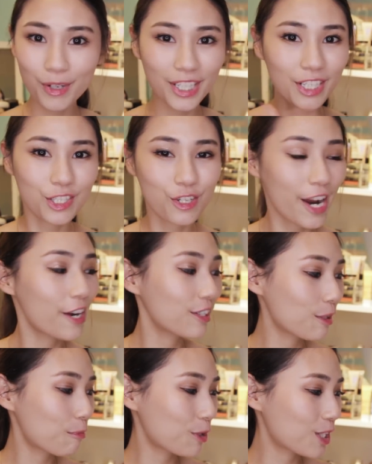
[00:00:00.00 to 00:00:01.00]
gonna try on
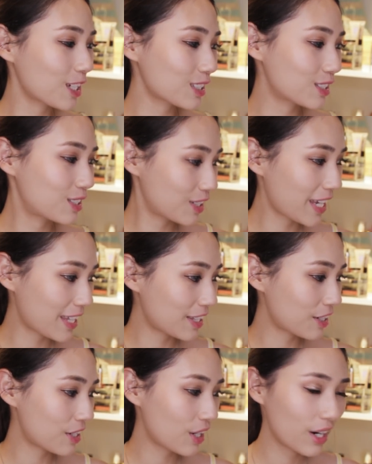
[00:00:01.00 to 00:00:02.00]
the products
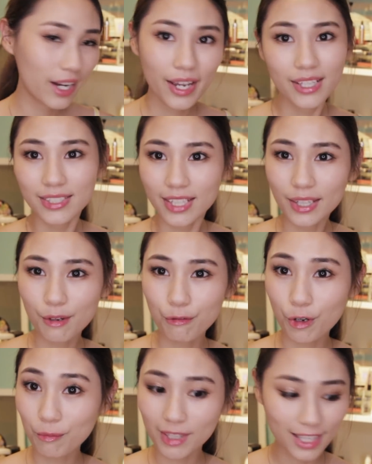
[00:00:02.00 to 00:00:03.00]
together, starting
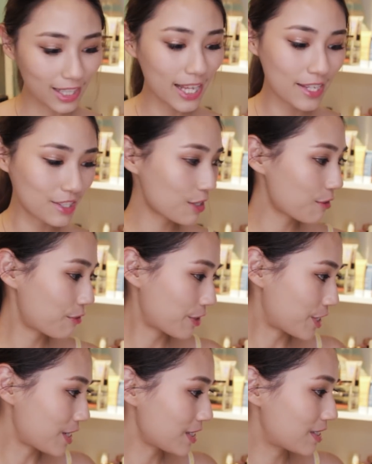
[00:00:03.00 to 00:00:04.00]
from the cleanser
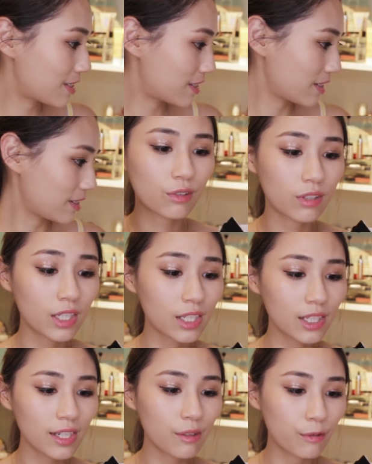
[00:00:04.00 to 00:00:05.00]
first.
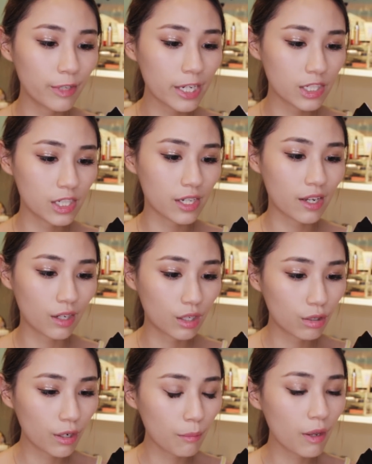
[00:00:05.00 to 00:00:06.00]
Uniquely rich and
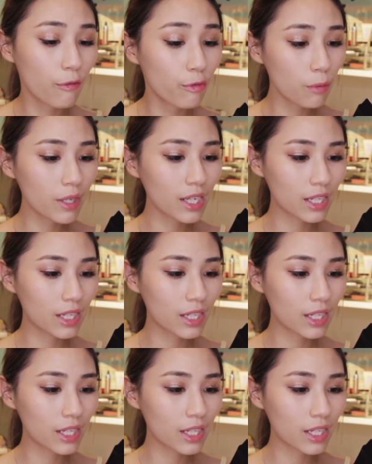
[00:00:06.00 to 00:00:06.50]
creamy foaming